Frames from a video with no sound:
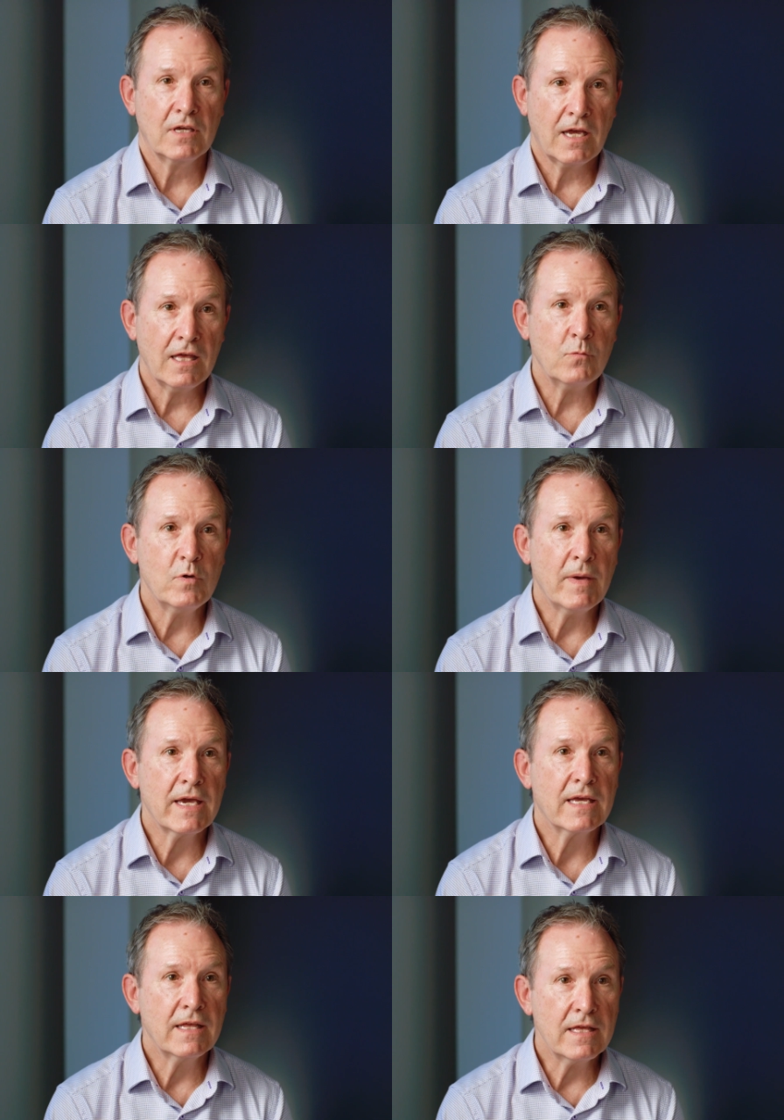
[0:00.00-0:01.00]
Together we
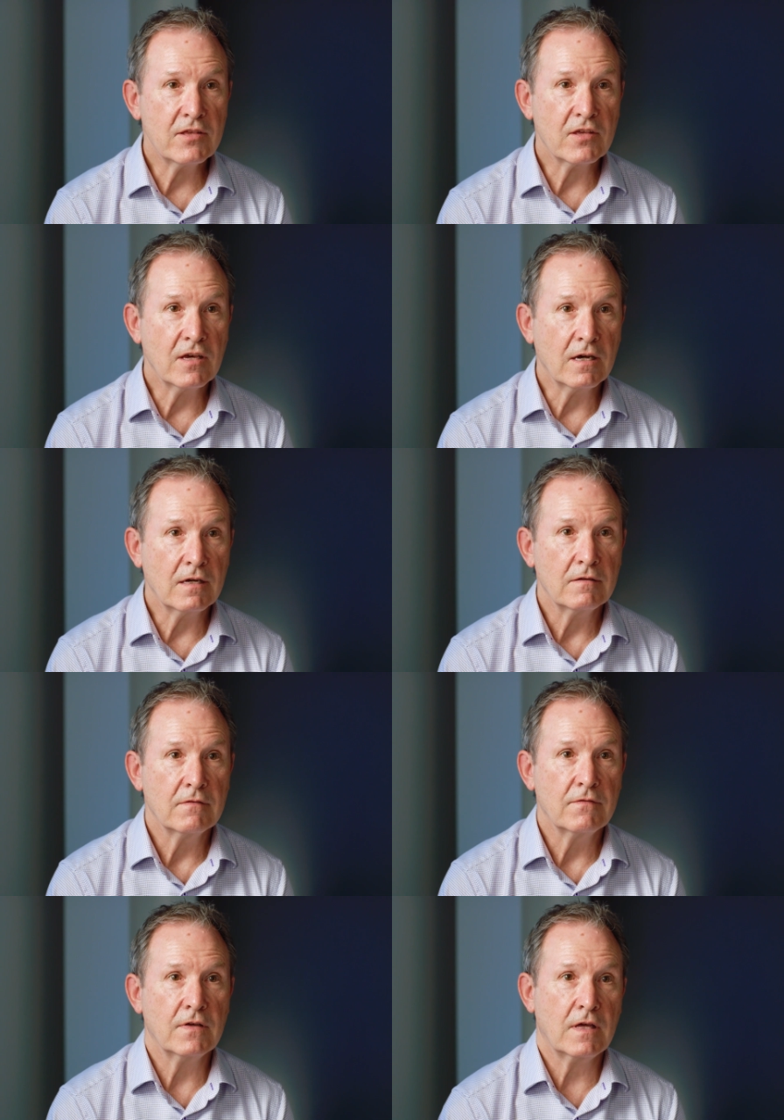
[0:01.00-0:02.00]
make it easier
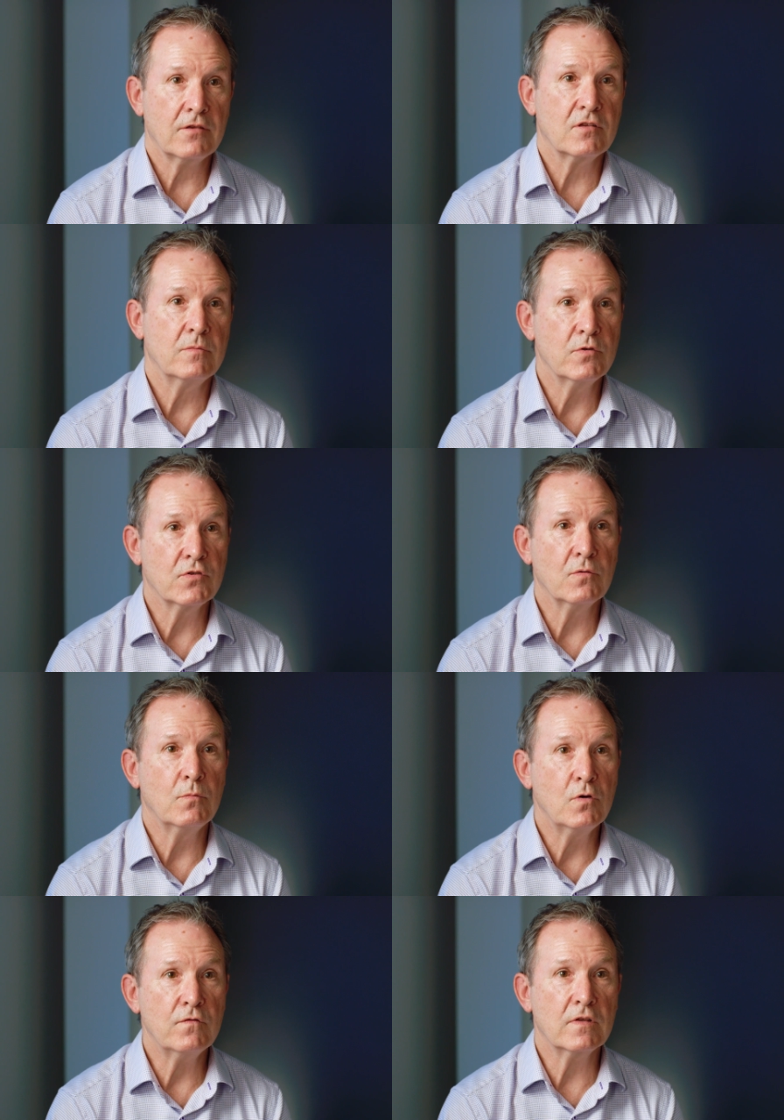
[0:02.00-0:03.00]
for customers to
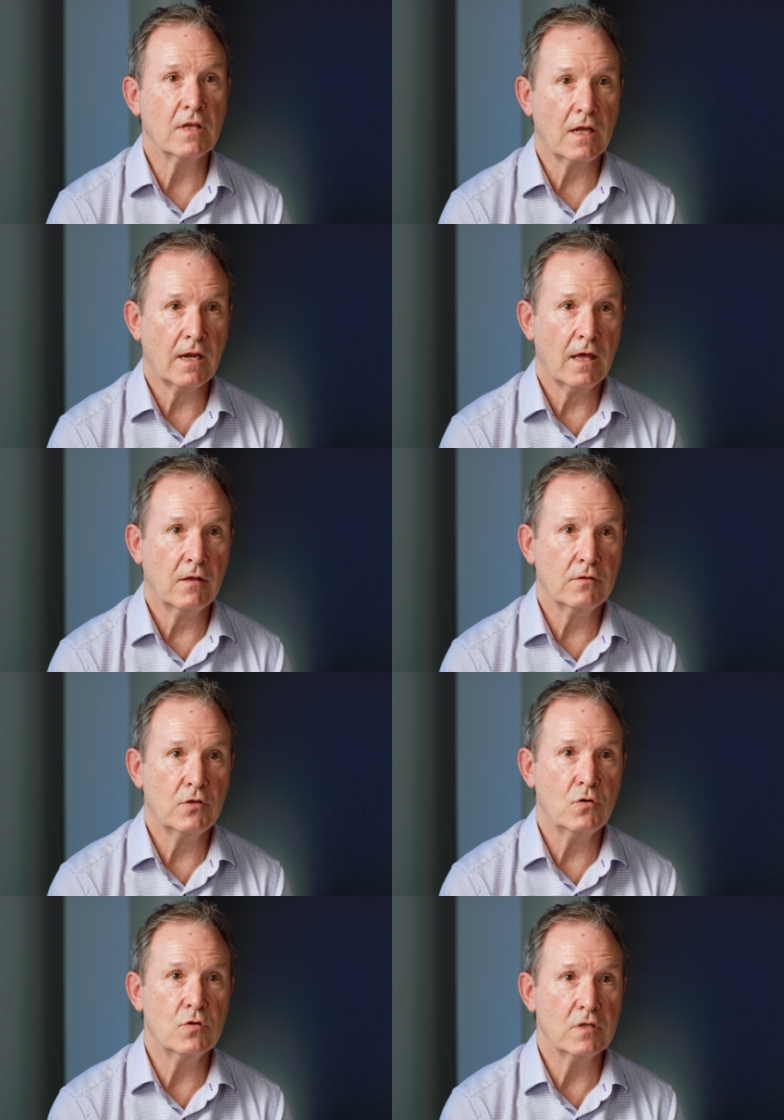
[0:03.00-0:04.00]
move to the cloud
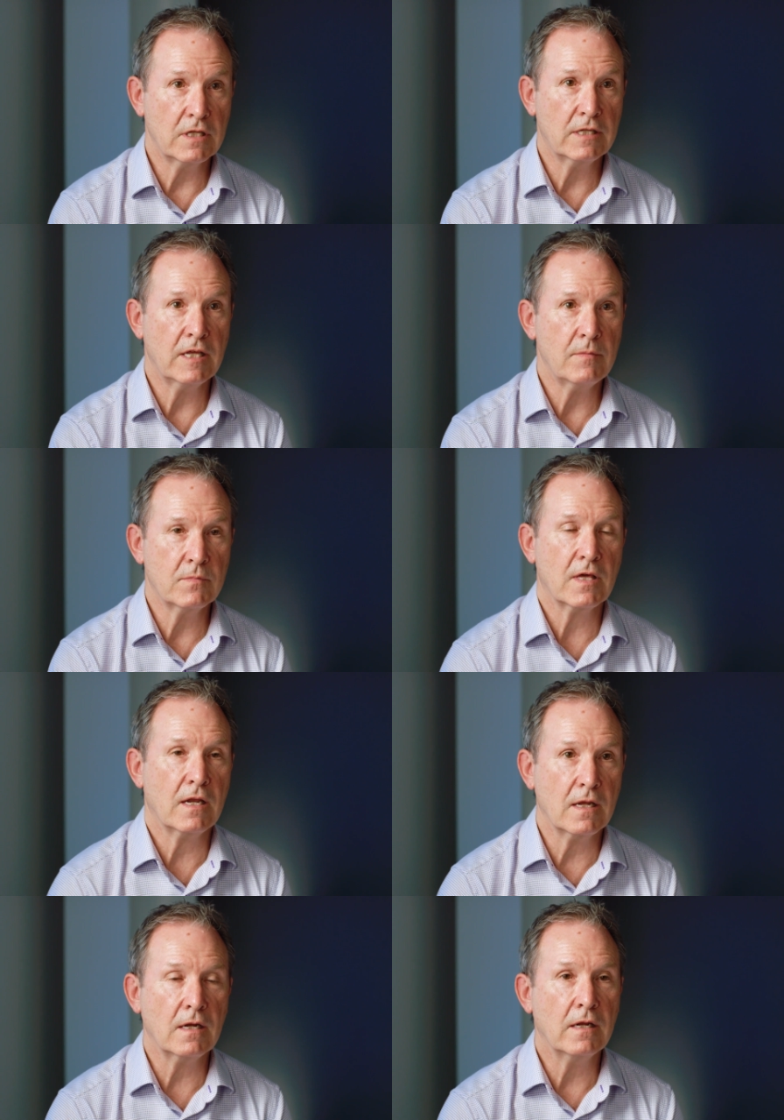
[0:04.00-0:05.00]
due to the deep
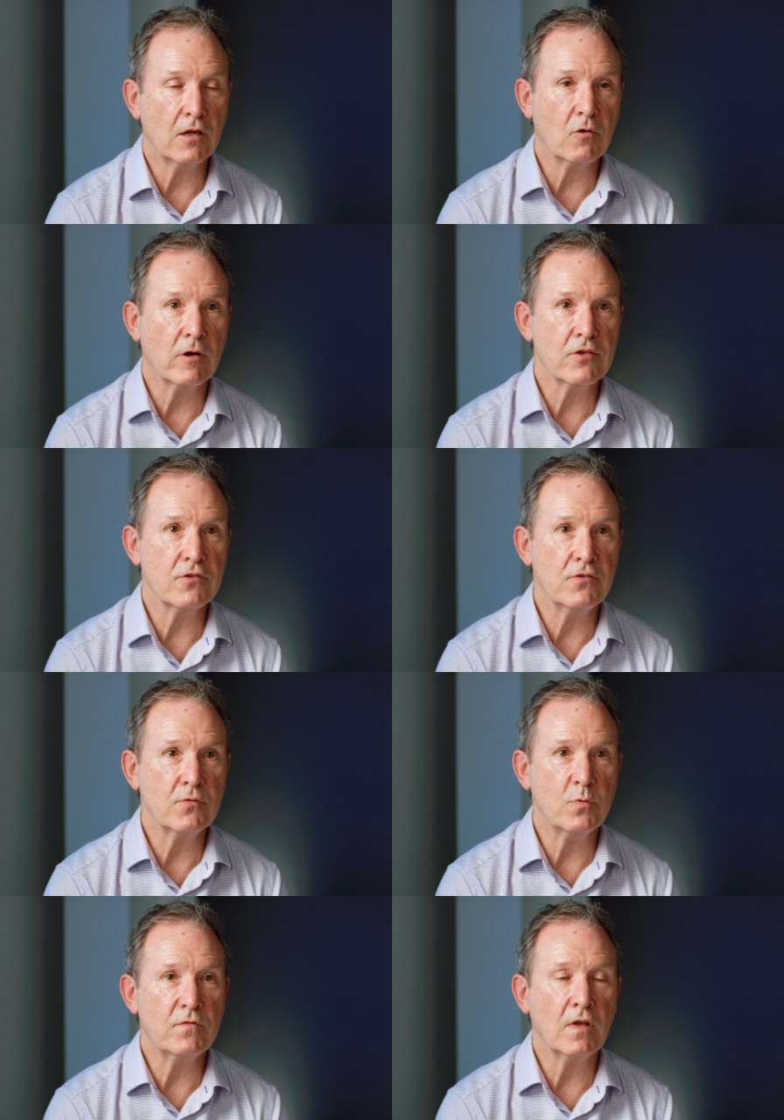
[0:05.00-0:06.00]
technical
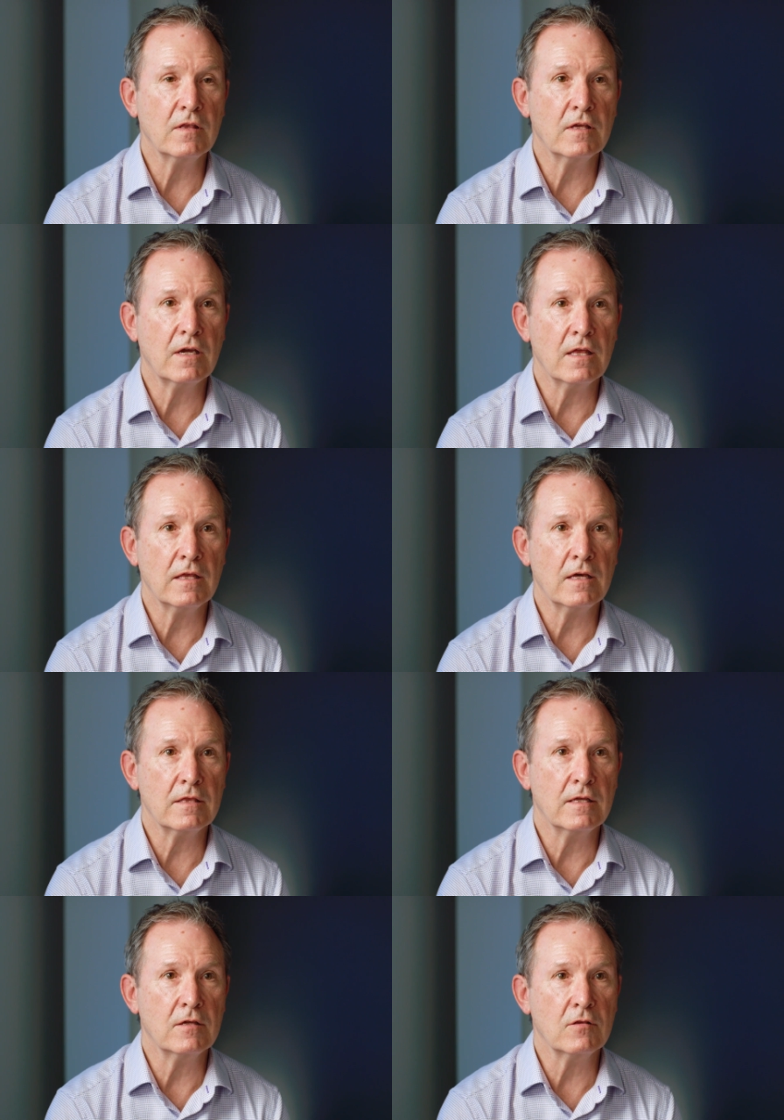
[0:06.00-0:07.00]
integrations we've done together,
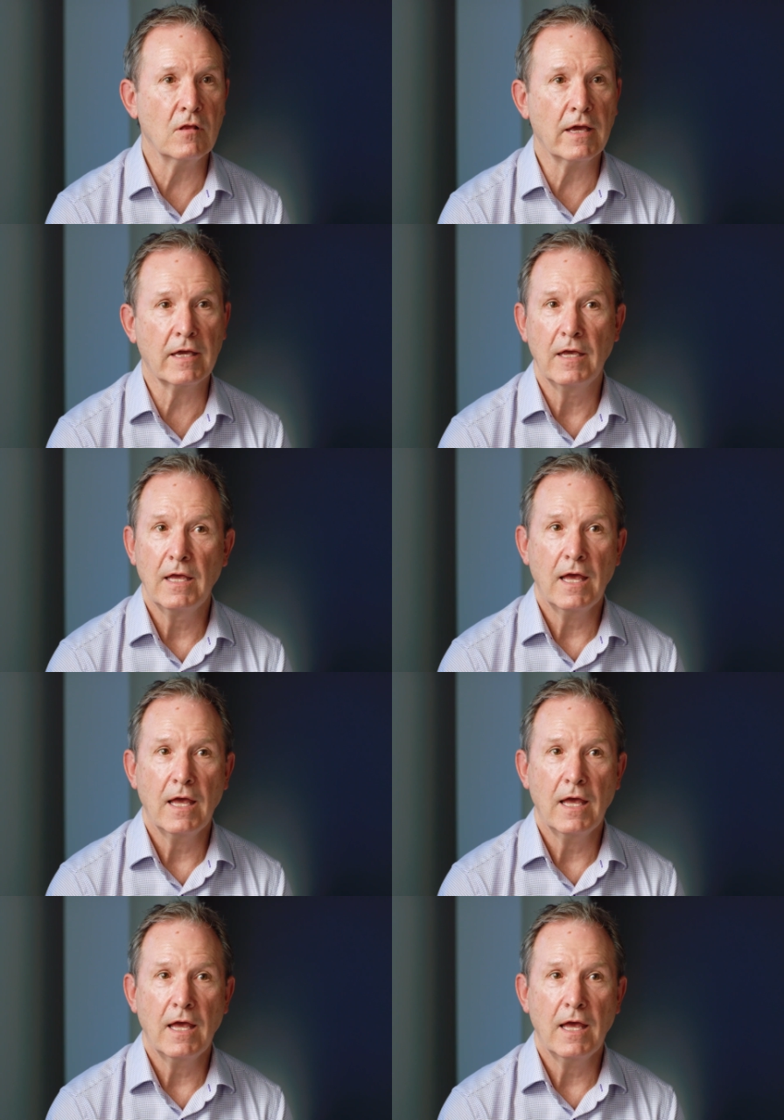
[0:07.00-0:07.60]
things like